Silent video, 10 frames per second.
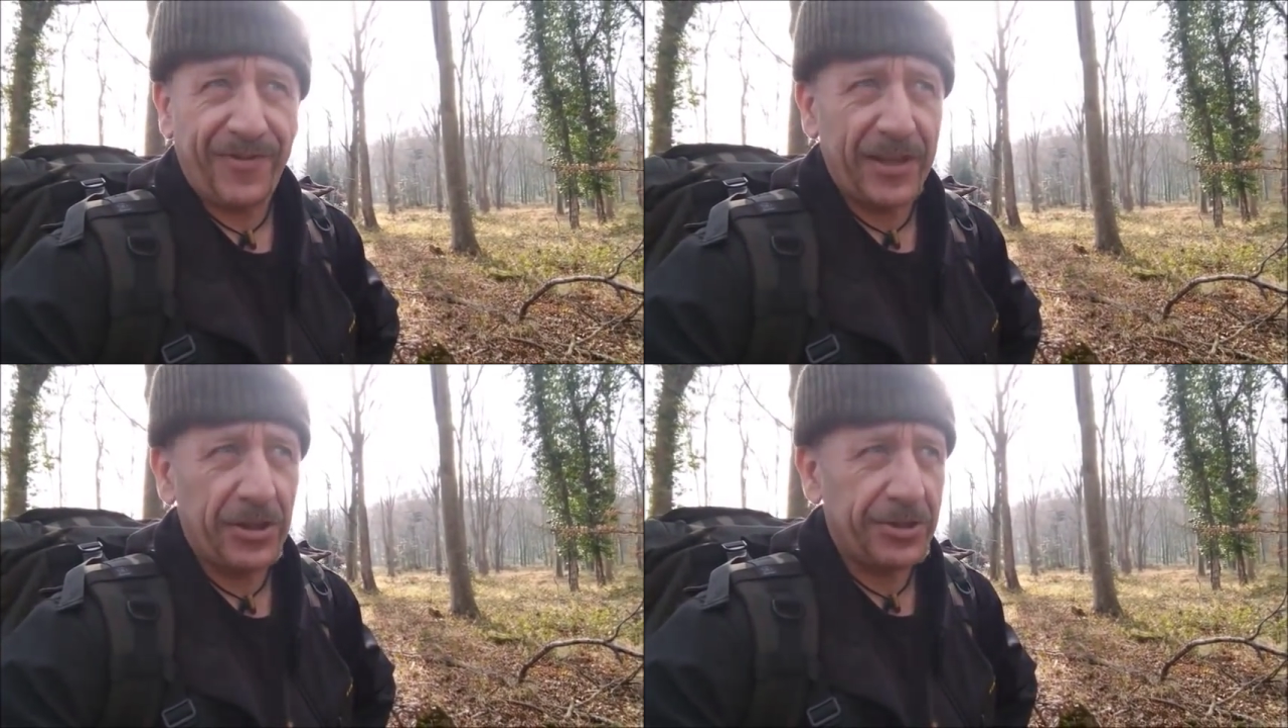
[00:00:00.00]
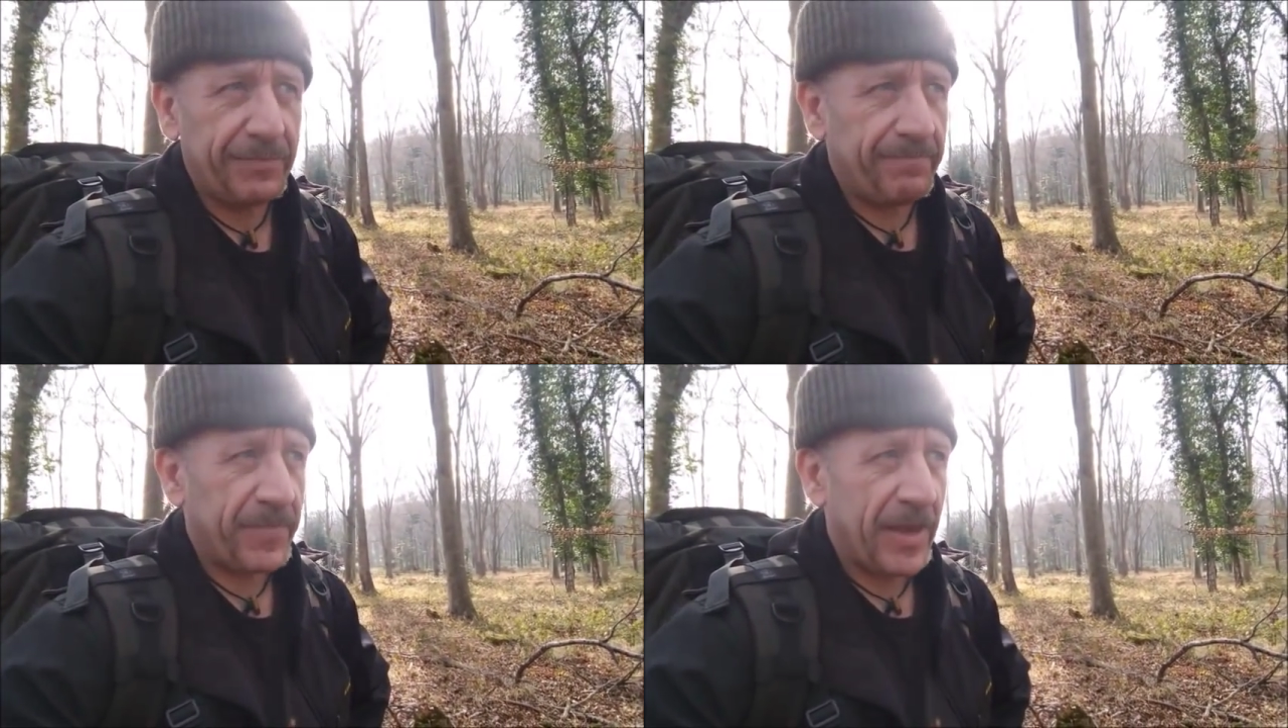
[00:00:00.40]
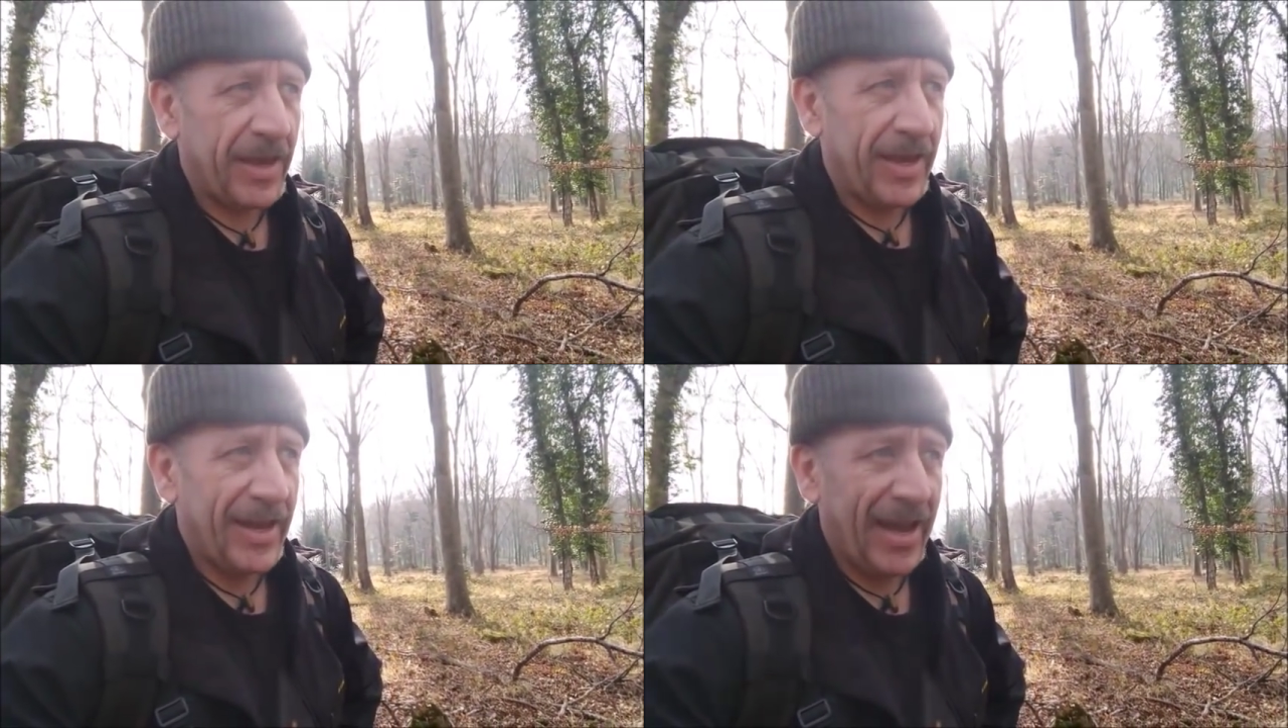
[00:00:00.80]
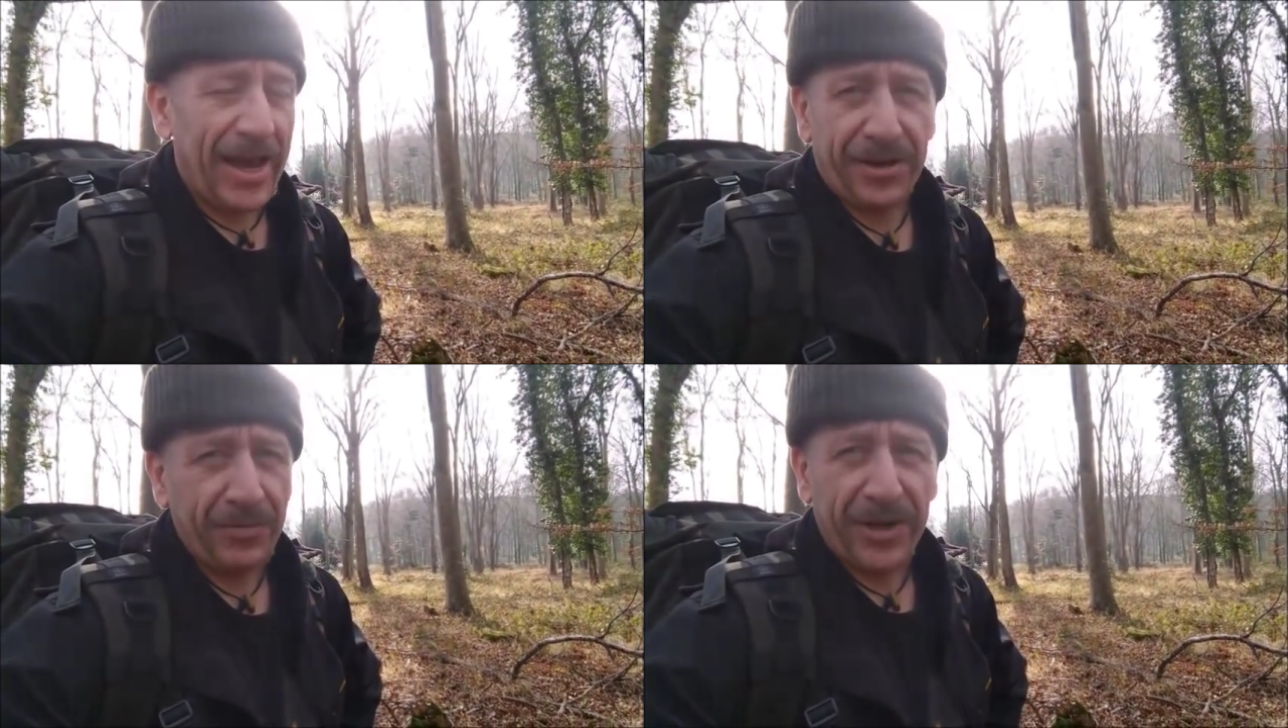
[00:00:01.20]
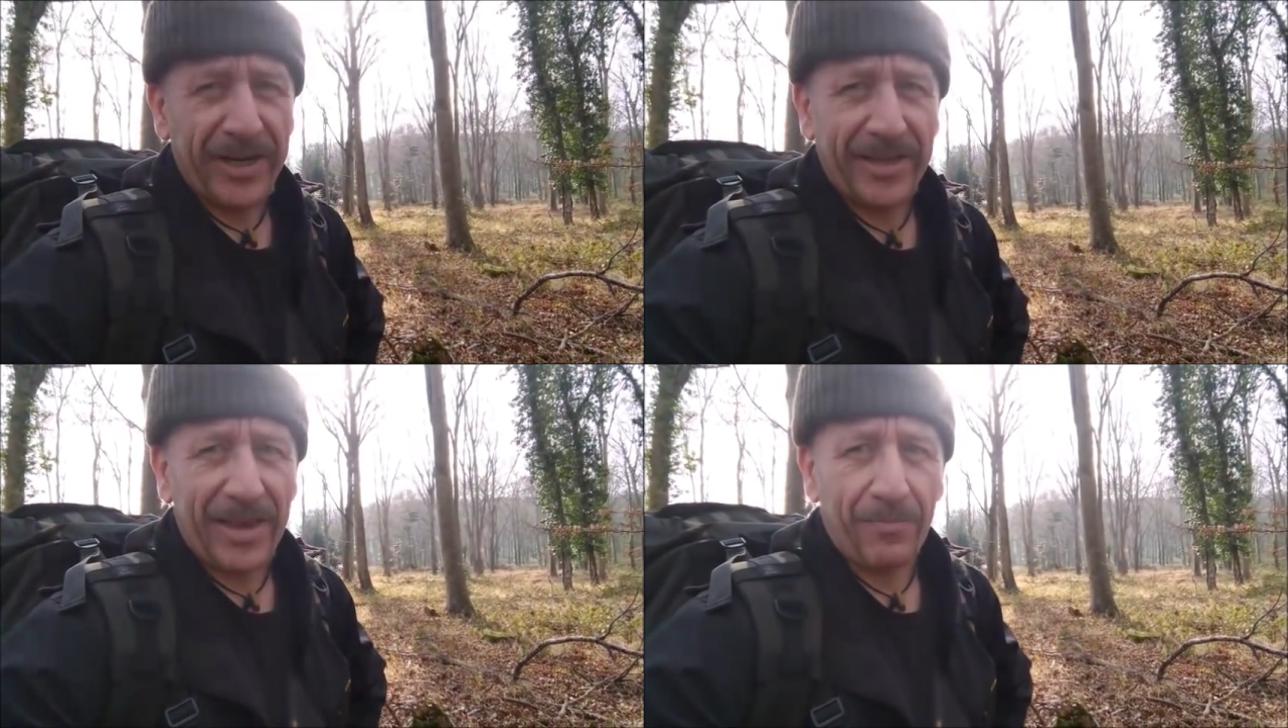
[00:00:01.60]
filled, I don't
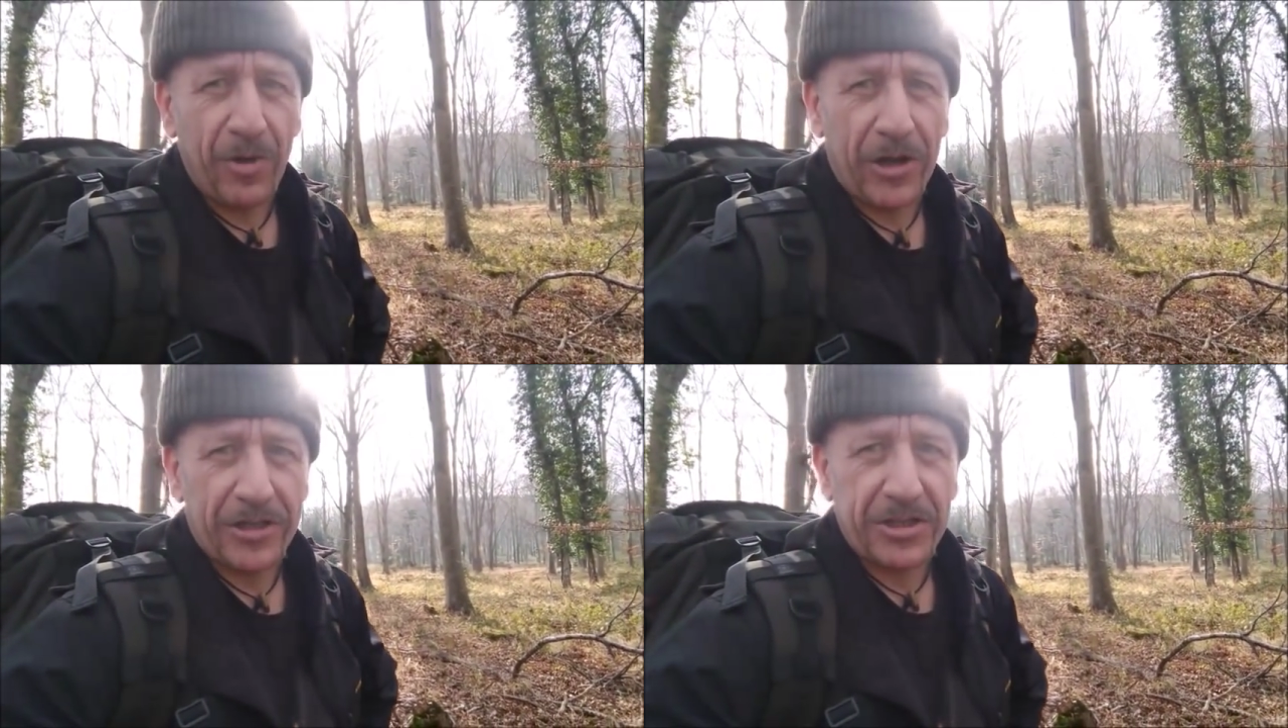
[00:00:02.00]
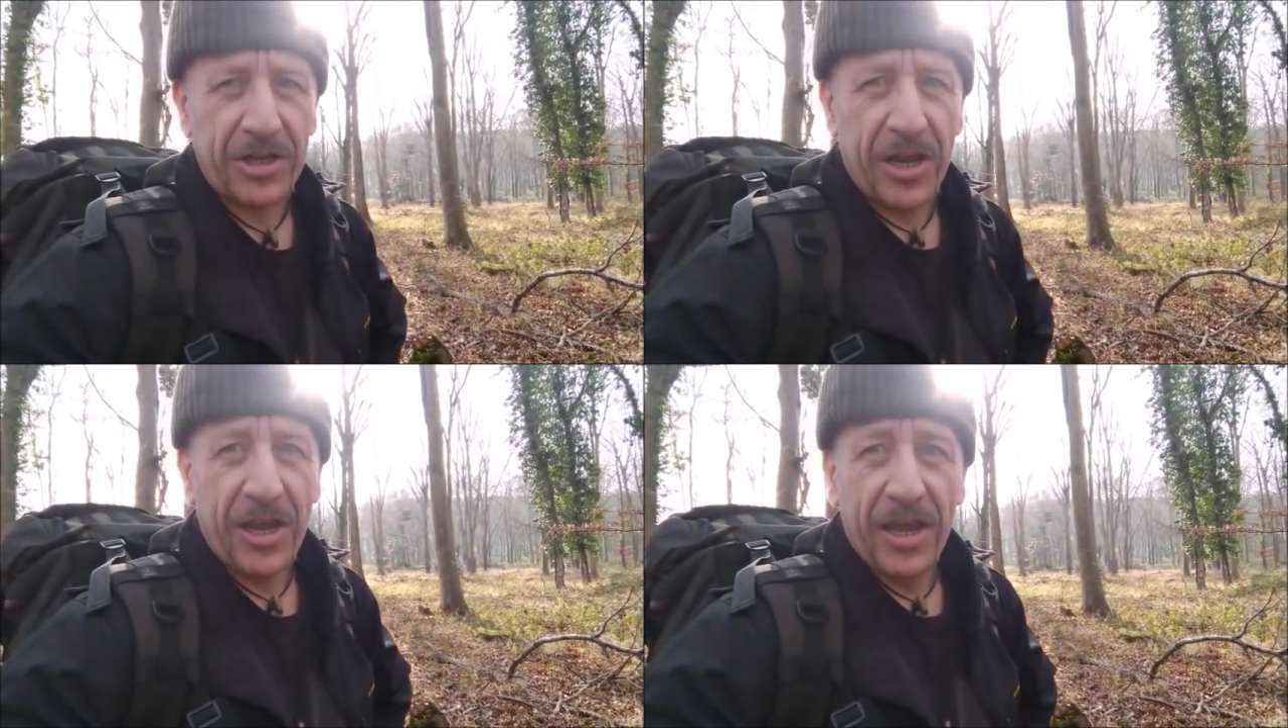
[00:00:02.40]
need them rods.